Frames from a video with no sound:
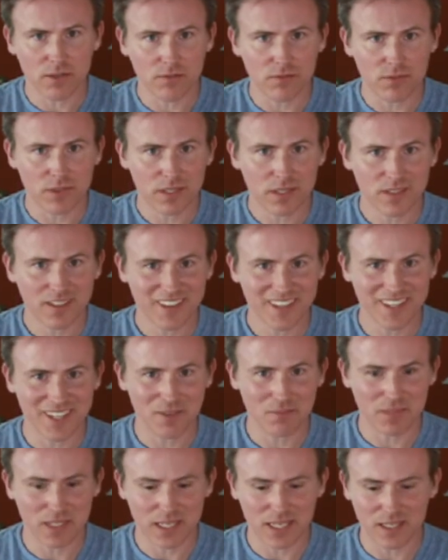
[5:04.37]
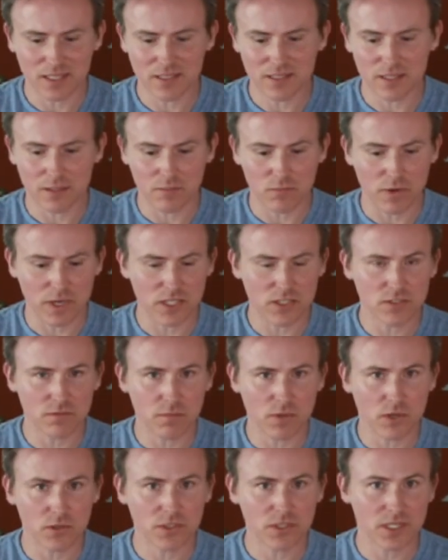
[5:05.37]
of them getting some range of
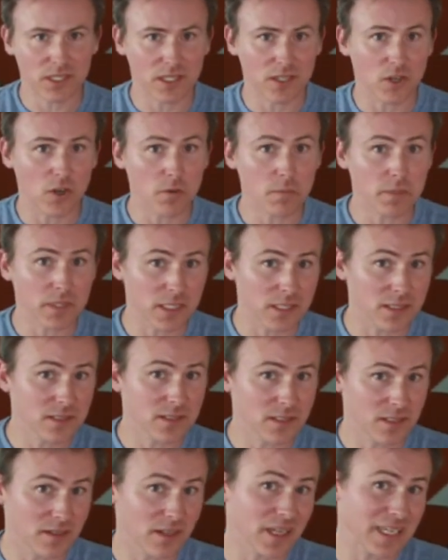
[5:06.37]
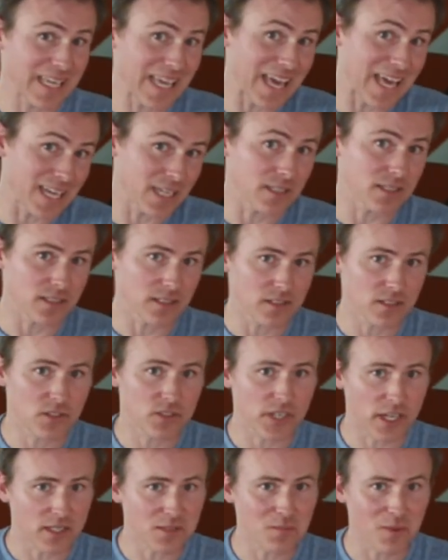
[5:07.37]
motion and openness again in the
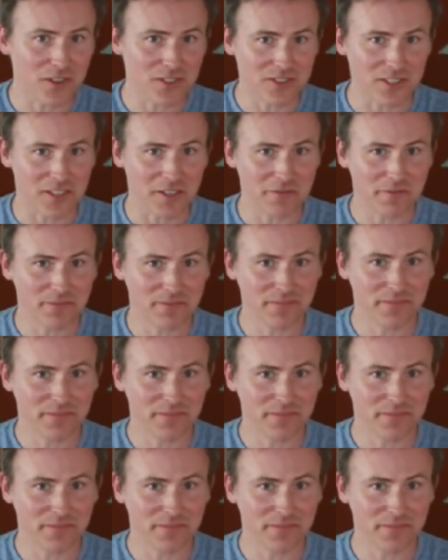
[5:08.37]
chest muscle.